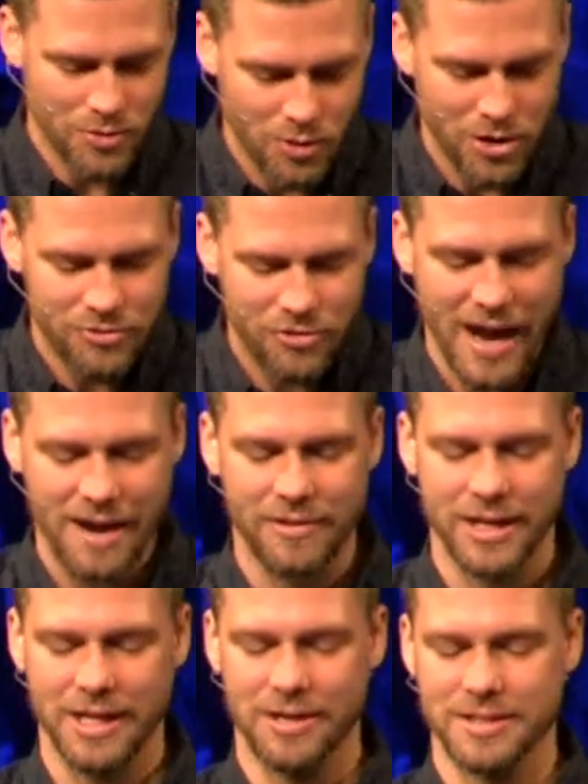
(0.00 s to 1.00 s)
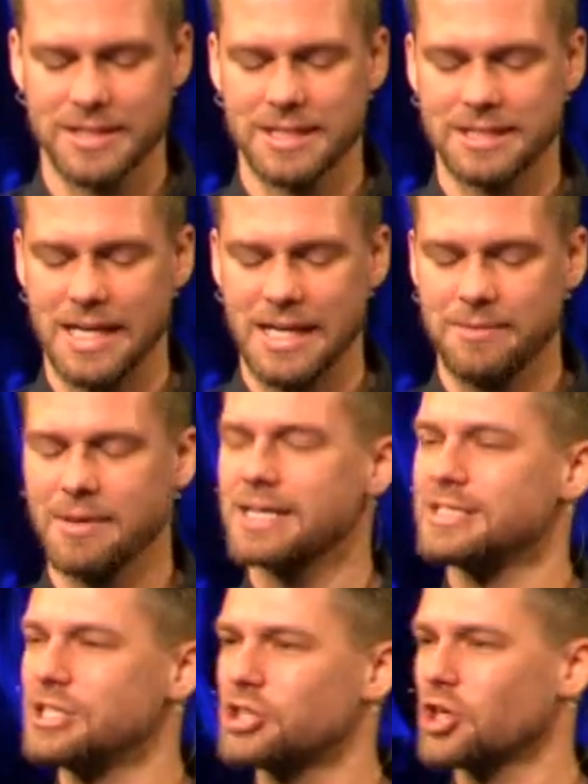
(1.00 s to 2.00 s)
forever here is the same as
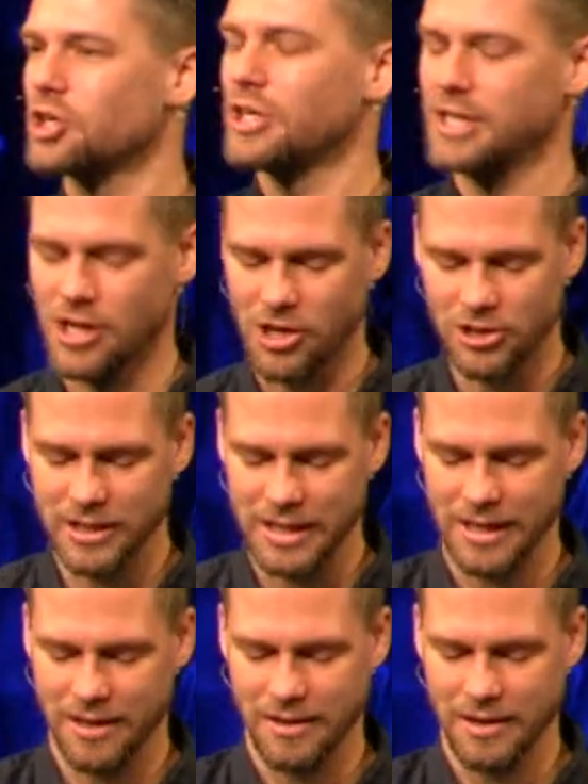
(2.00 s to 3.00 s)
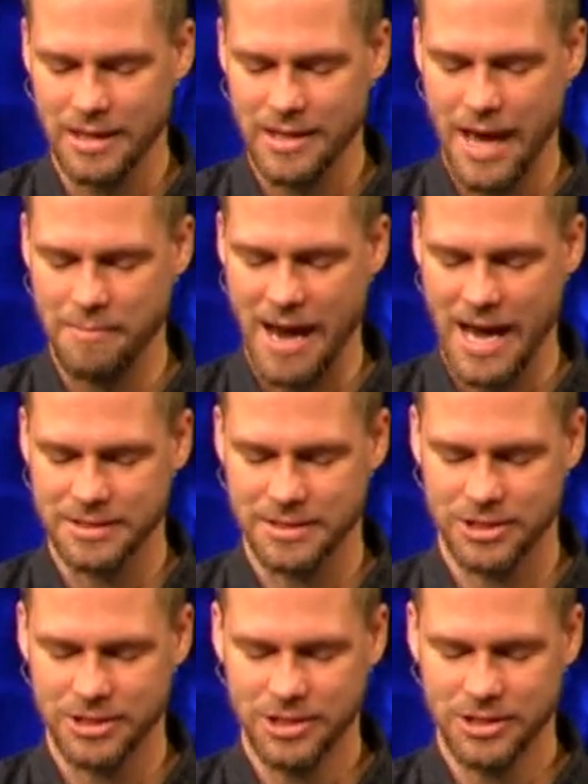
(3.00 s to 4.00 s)
eternity earlier in that
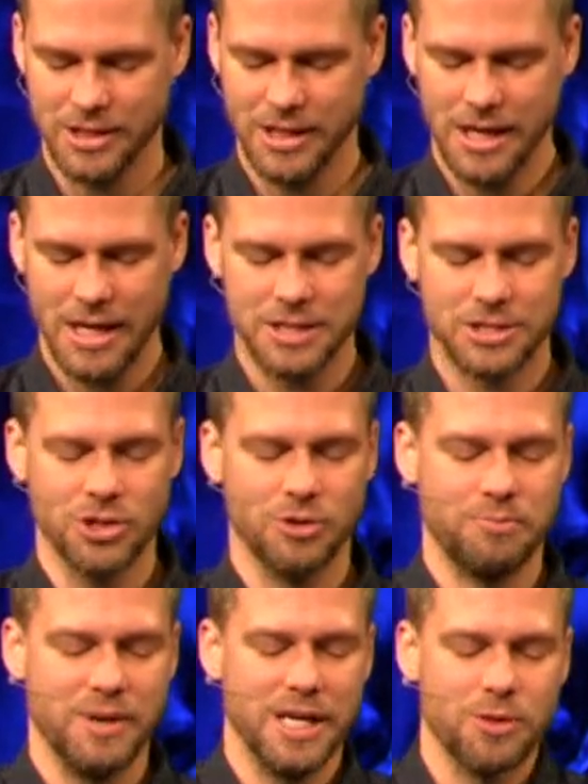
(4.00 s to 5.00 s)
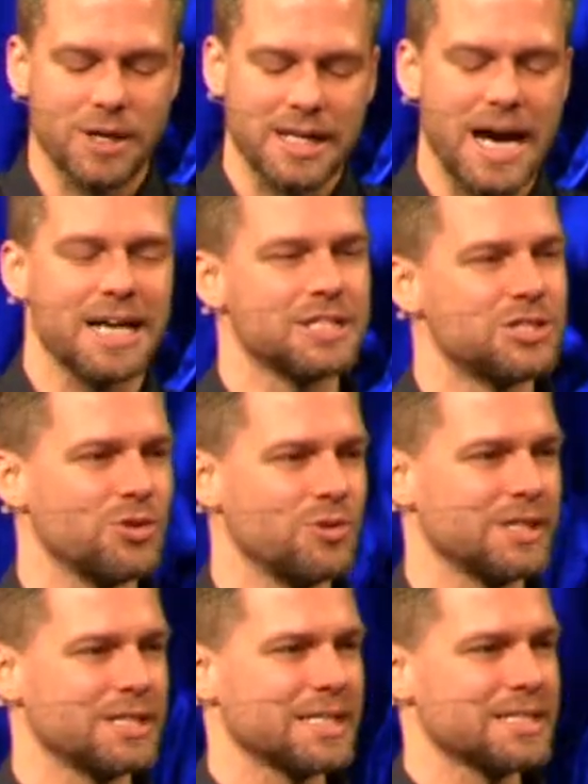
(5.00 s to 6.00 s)
passage. It's so big what God is
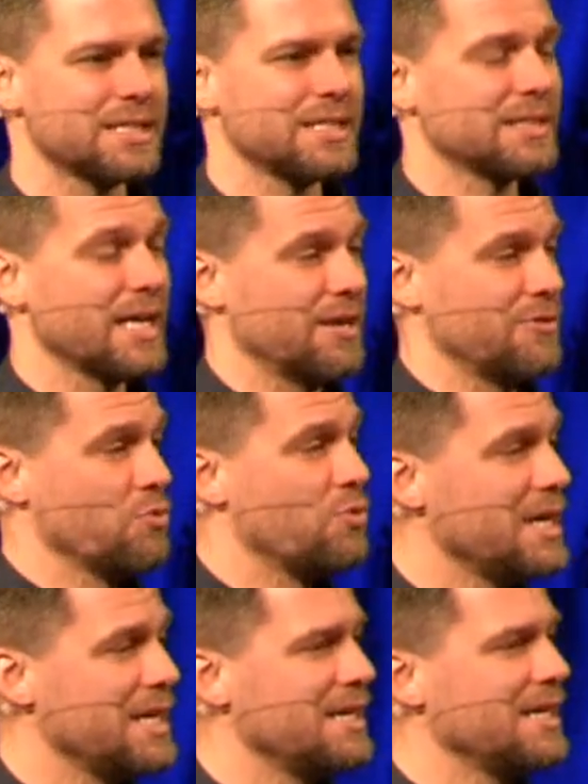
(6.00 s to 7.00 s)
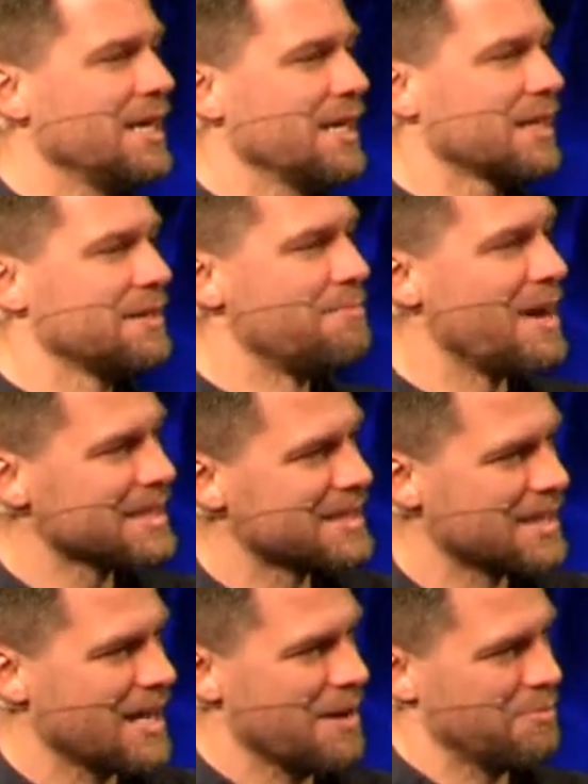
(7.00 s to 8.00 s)
doing that to think that we can mess it
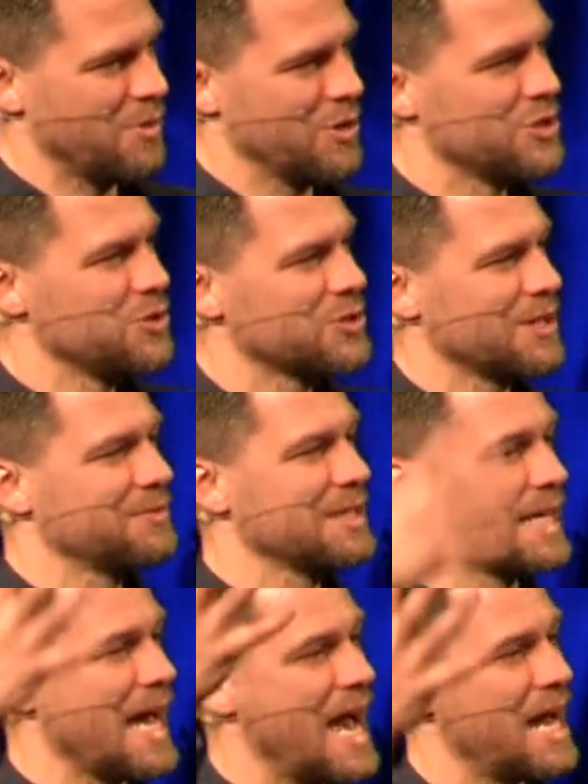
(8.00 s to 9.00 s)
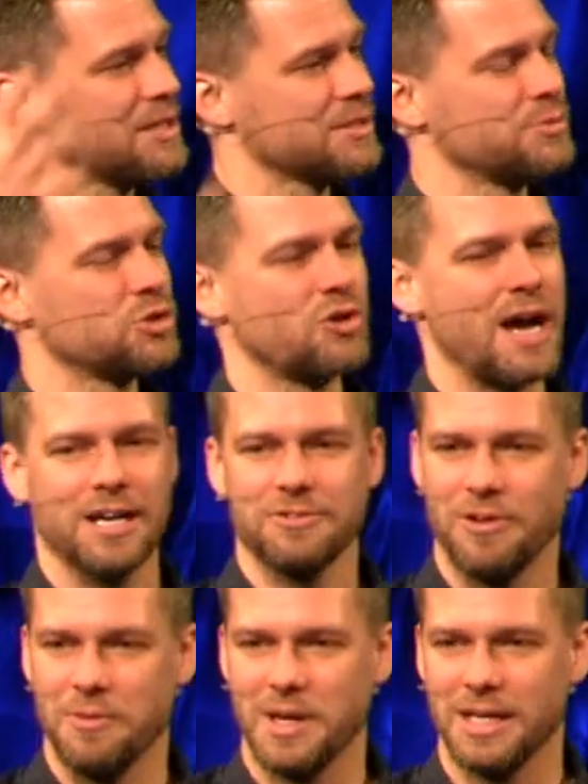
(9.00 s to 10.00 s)
up or do something to add or subtract
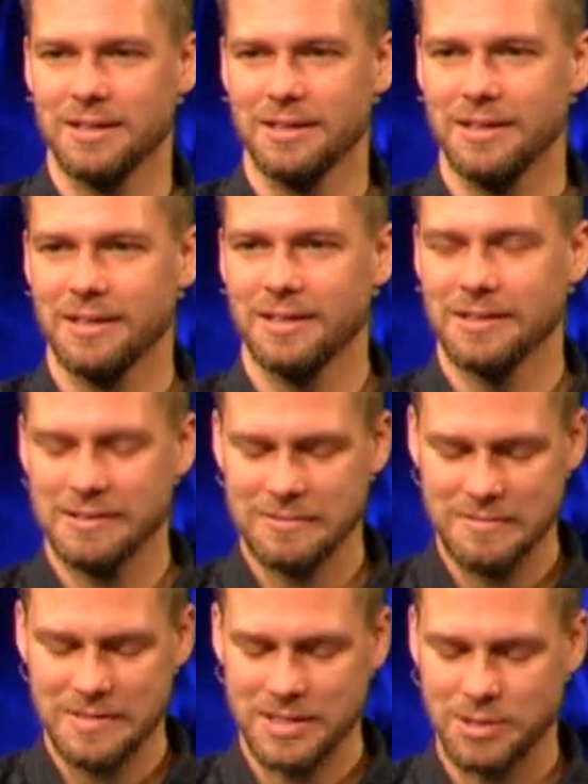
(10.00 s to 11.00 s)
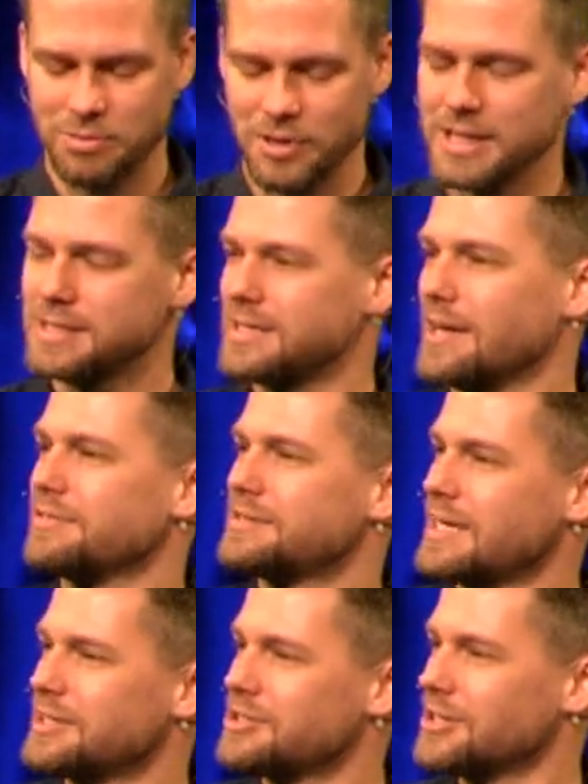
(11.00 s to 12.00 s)
from it is a pretty
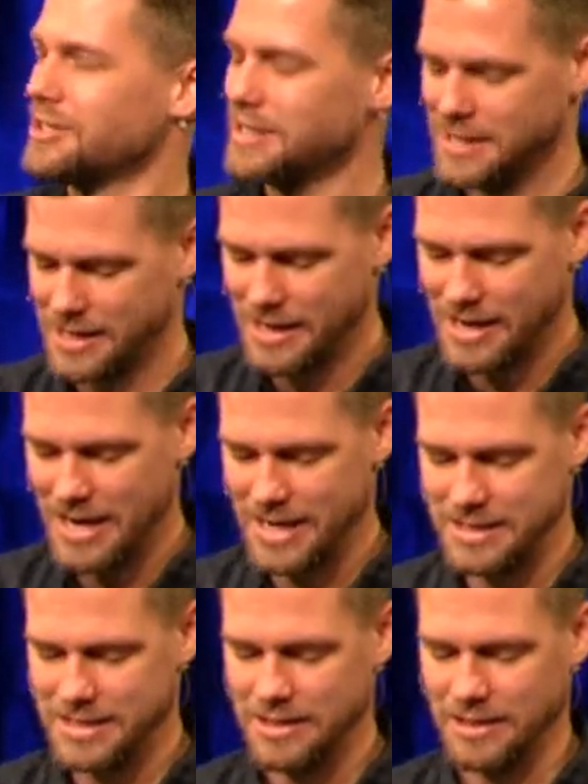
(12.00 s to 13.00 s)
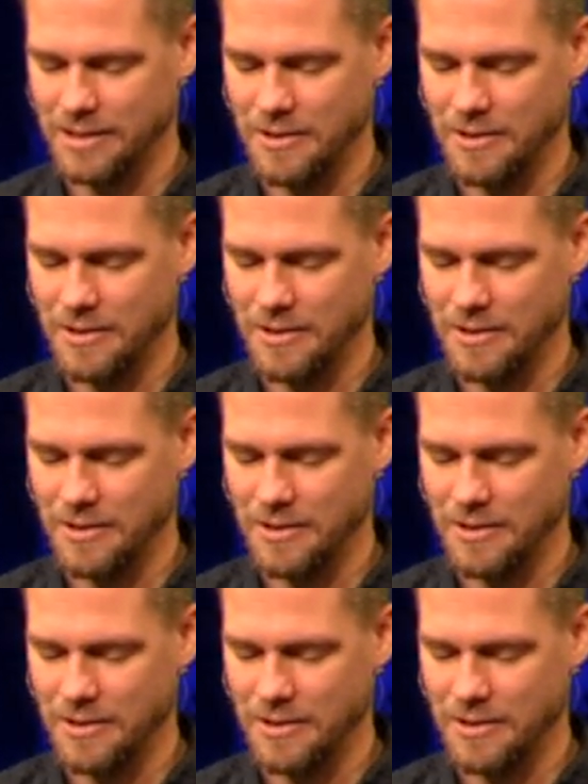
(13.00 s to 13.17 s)
self-centered idea.